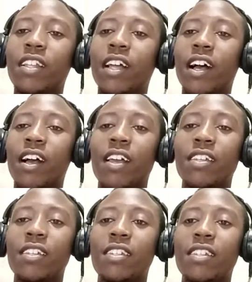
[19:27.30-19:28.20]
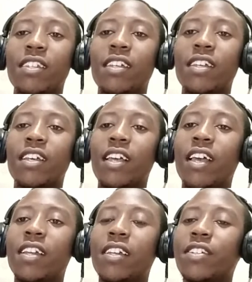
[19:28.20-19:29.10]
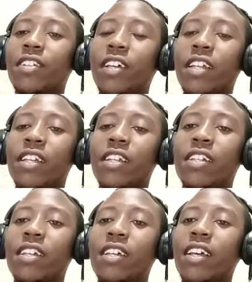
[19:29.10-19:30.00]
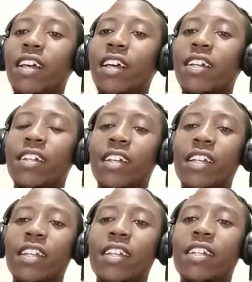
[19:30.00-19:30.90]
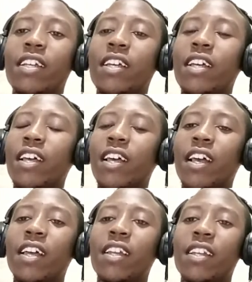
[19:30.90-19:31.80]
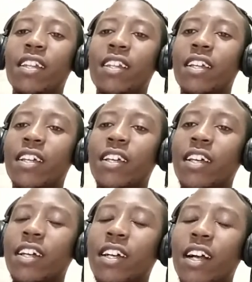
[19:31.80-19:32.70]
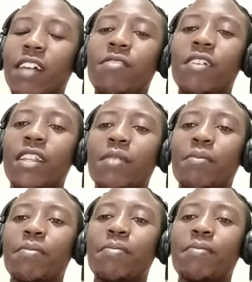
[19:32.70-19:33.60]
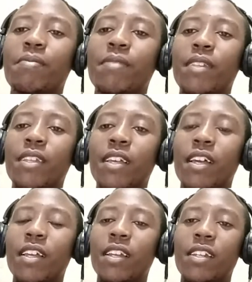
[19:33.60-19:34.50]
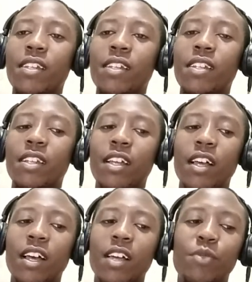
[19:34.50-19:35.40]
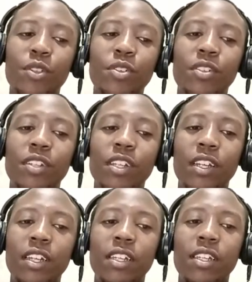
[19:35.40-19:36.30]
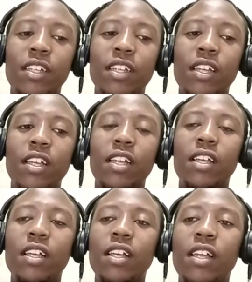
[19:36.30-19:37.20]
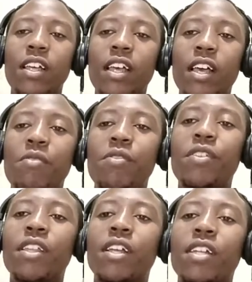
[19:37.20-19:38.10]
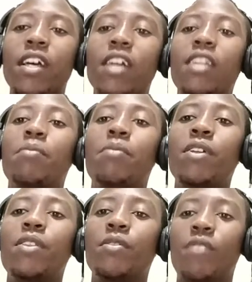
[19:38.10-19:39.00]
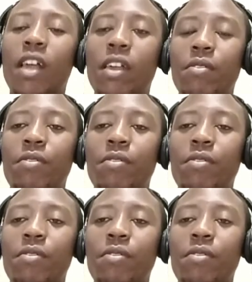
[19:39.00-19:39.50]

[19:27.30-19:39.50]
their eyes. And it rained and rained and covered them. And unfortunately, everything that had the breath of life